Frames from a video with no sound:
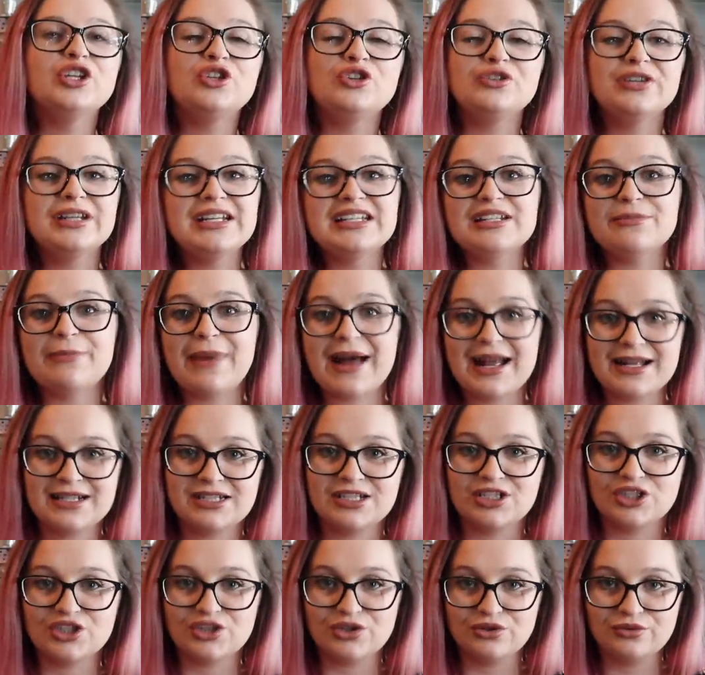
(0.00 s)
you need a
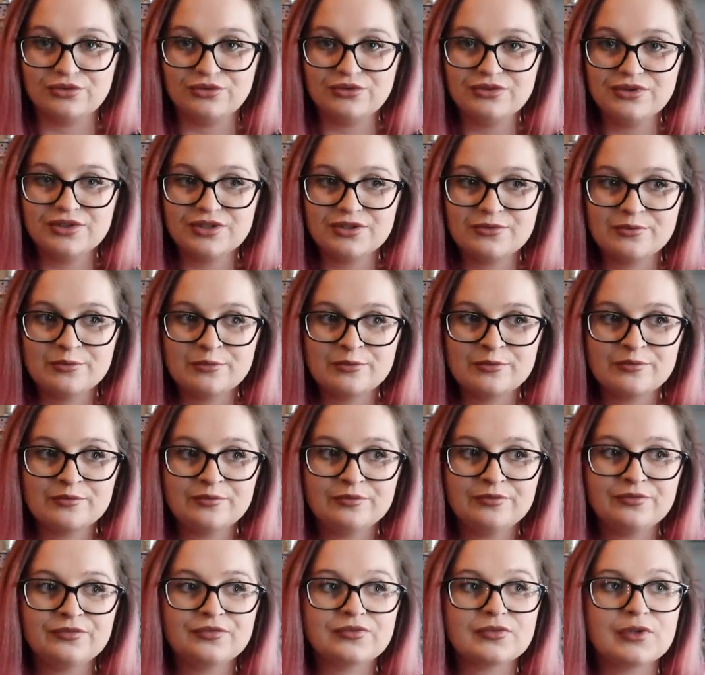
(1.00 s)
pasta sauce,
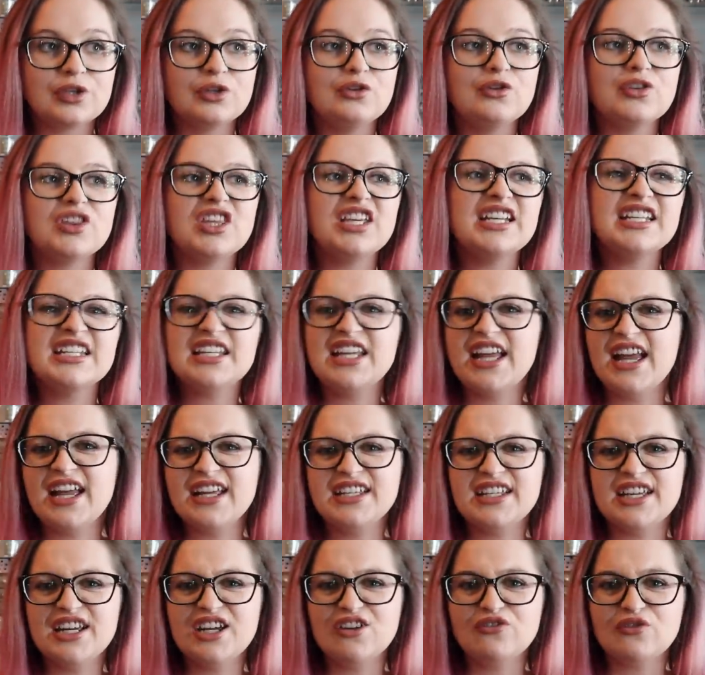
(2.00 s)
you think, yeah,
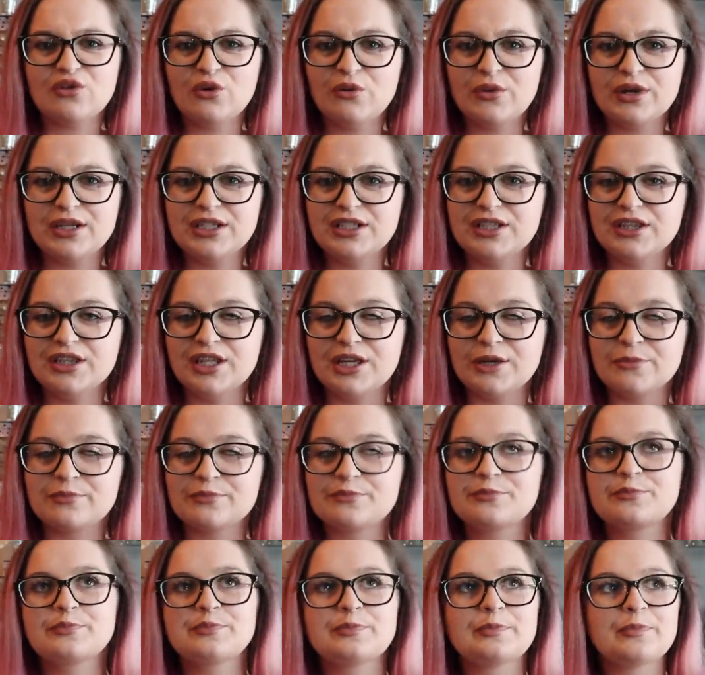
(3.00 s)
yeah, I've got one in there.
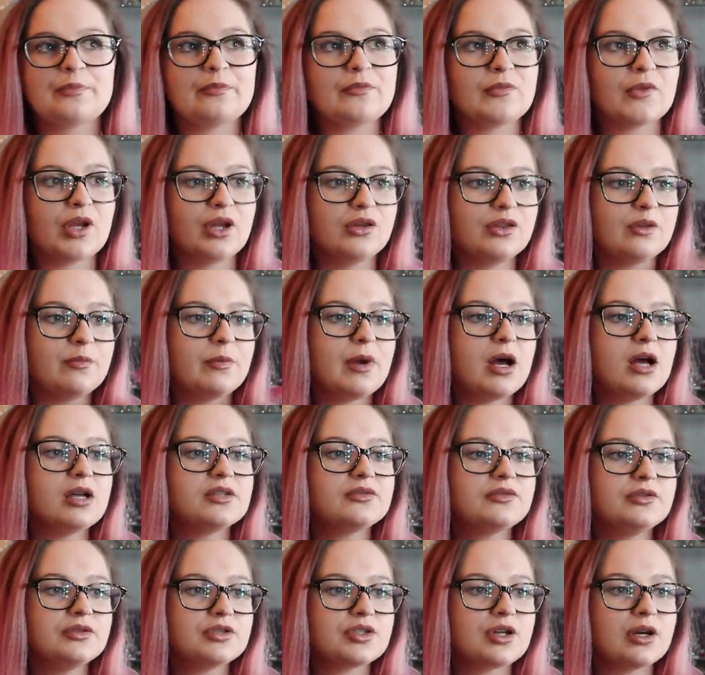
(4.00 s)
The
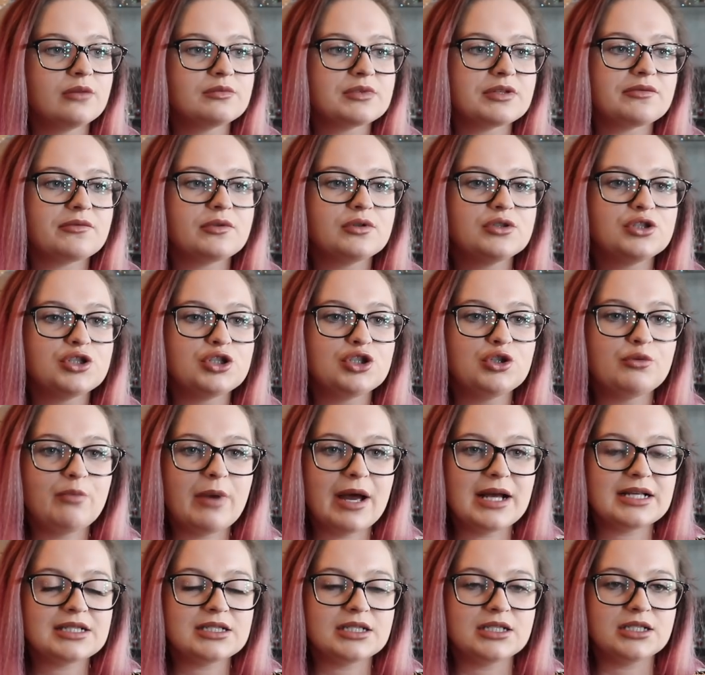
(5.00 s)
past few times I've gone to do
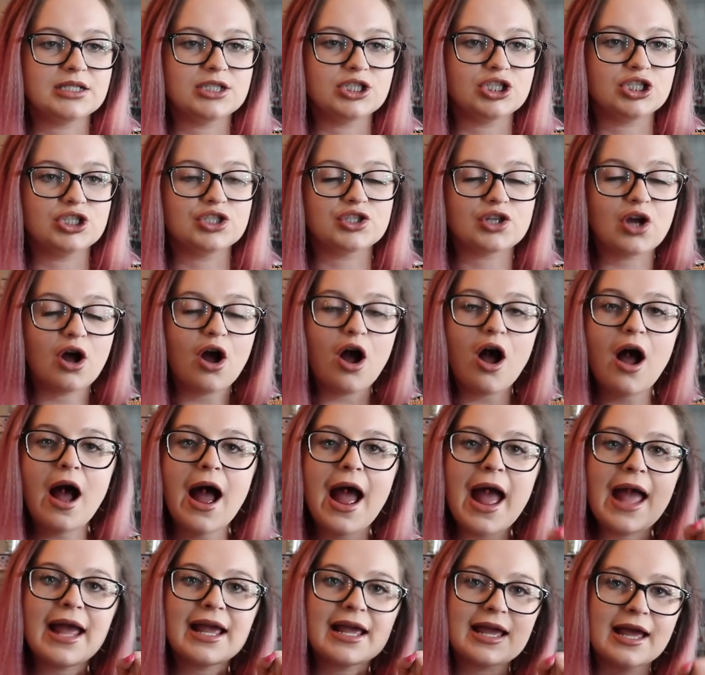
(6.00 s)
pasta dishes,
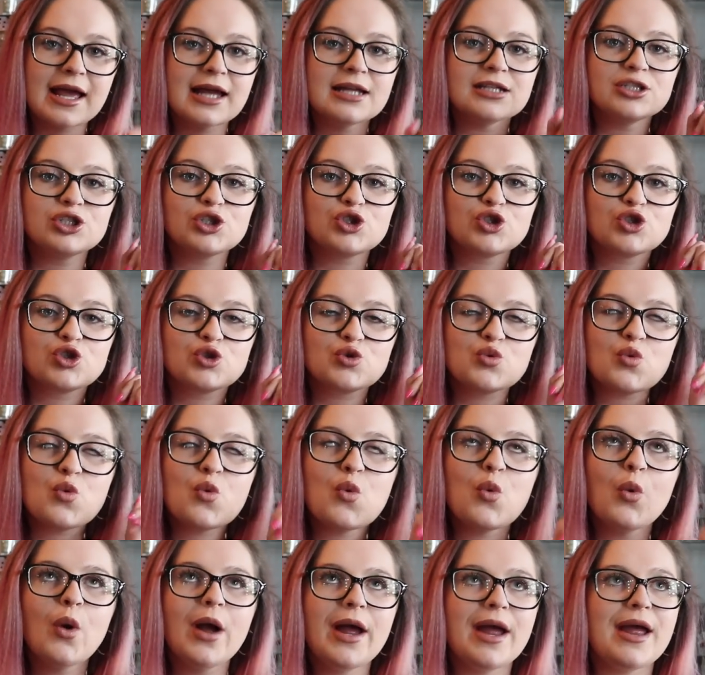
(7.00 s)
I can
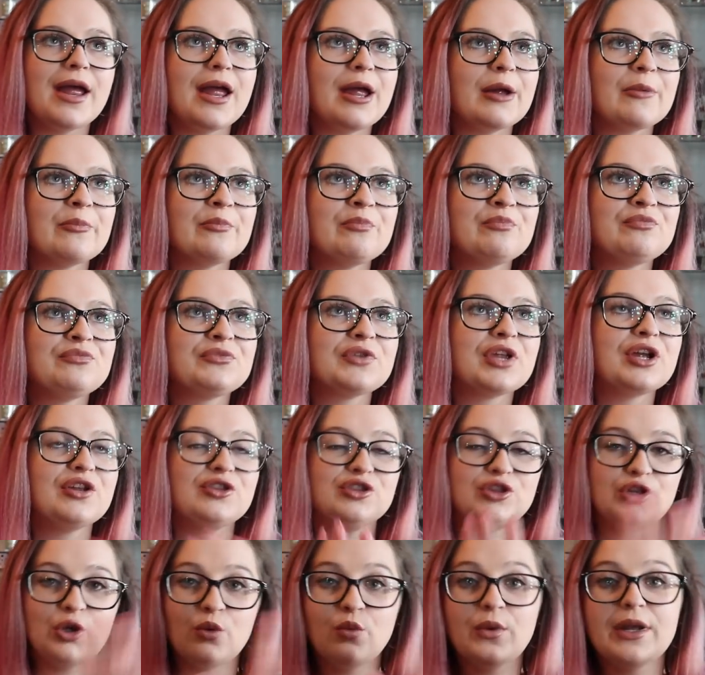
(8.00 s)
swear
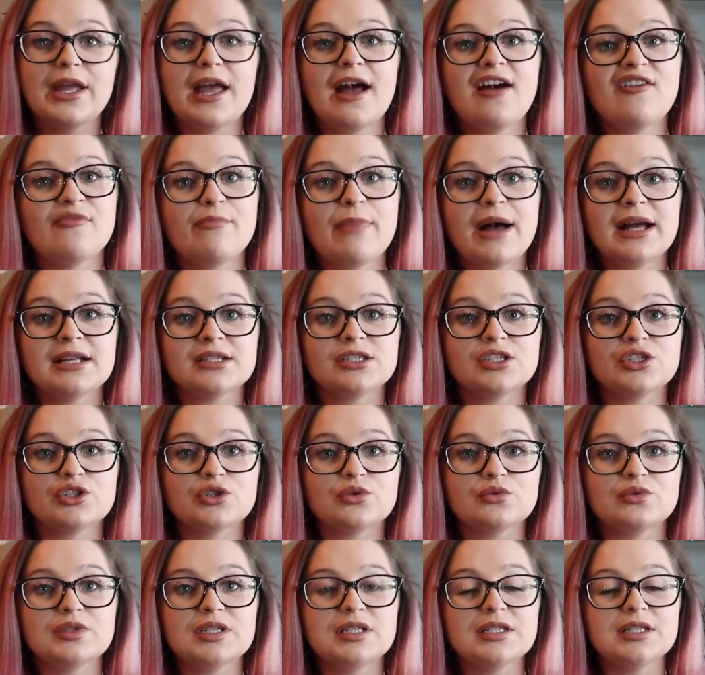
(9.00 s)
that we have pasta
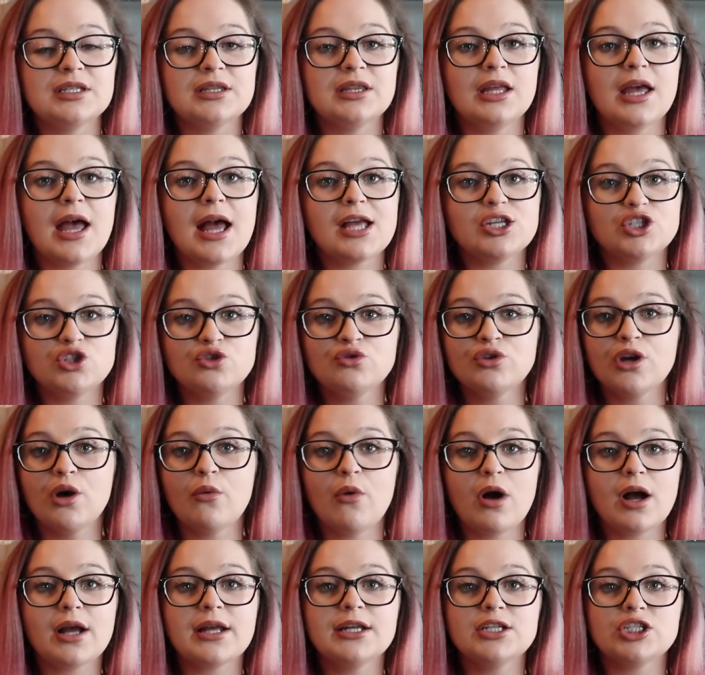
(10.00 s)
sauces in there. As you know,
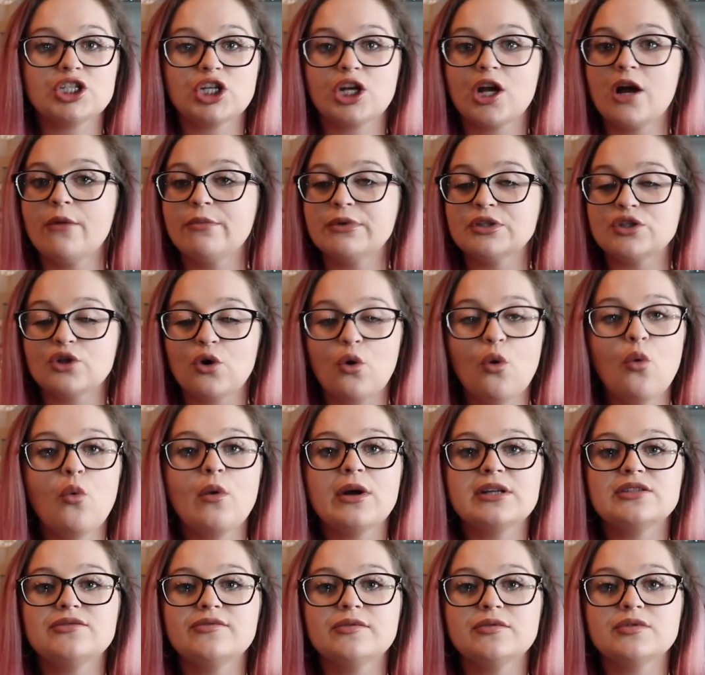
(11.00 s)
our kitchen cupboards are
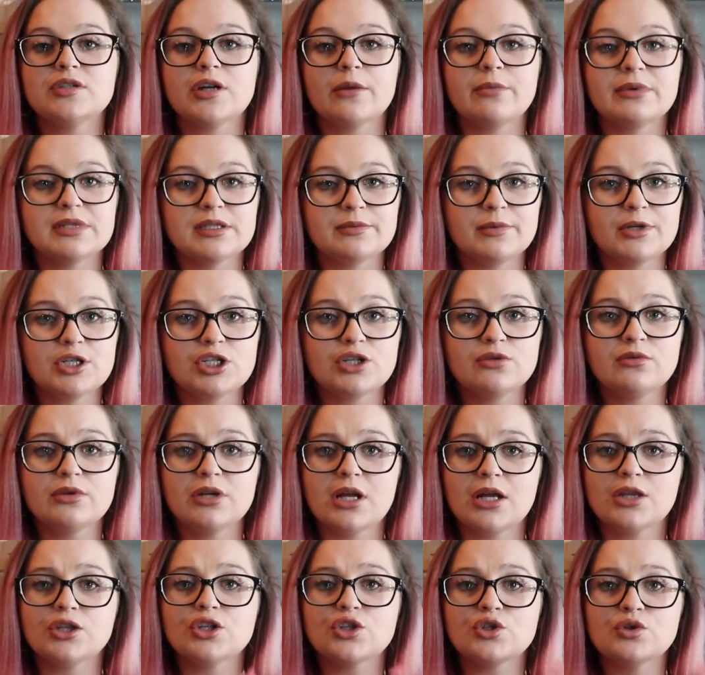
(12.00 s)
always filled up, especially with
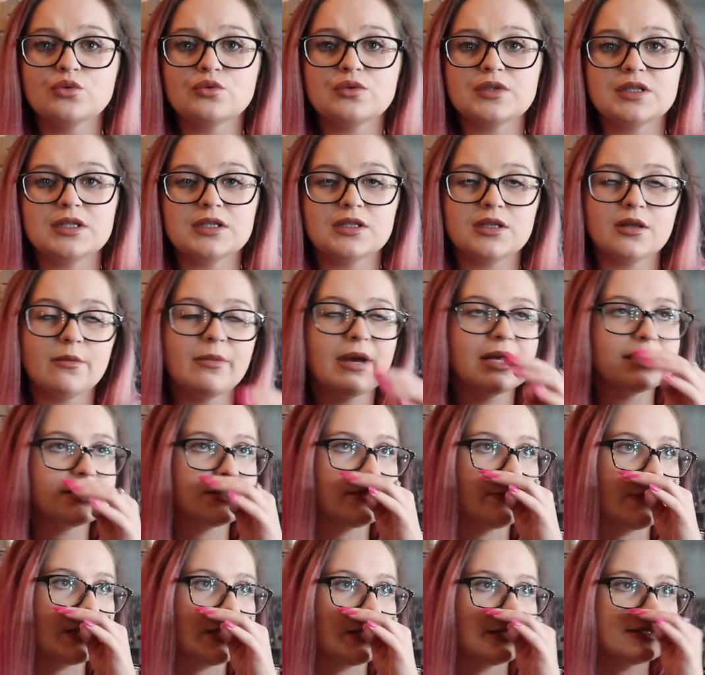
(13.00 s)
like the sauces and the
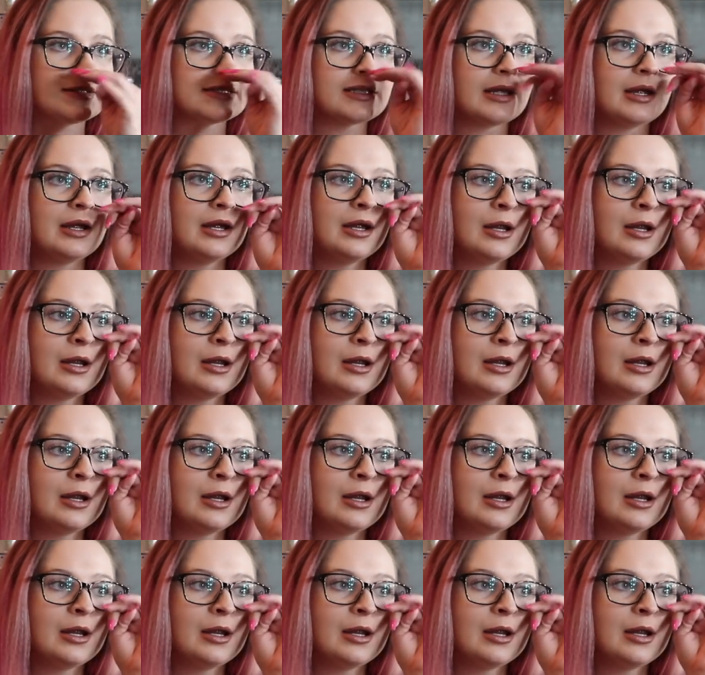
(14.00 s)
pasta bakes.